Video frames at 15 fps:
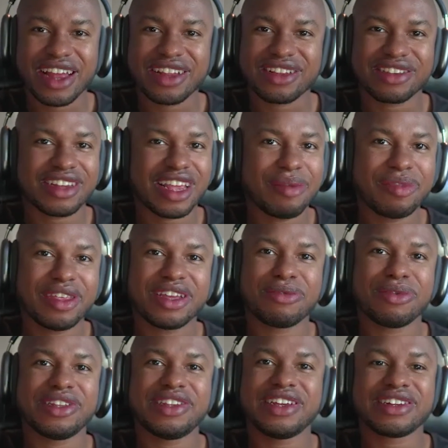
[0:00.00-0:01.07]
And the same thing
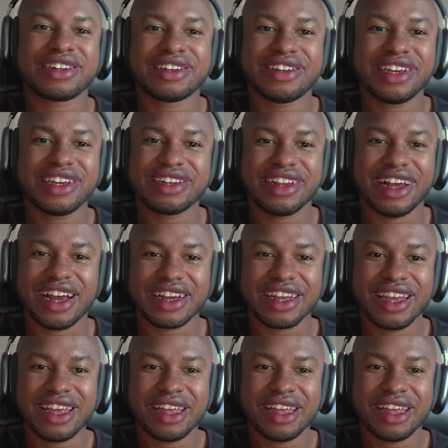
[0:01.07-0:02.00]
with TikTok.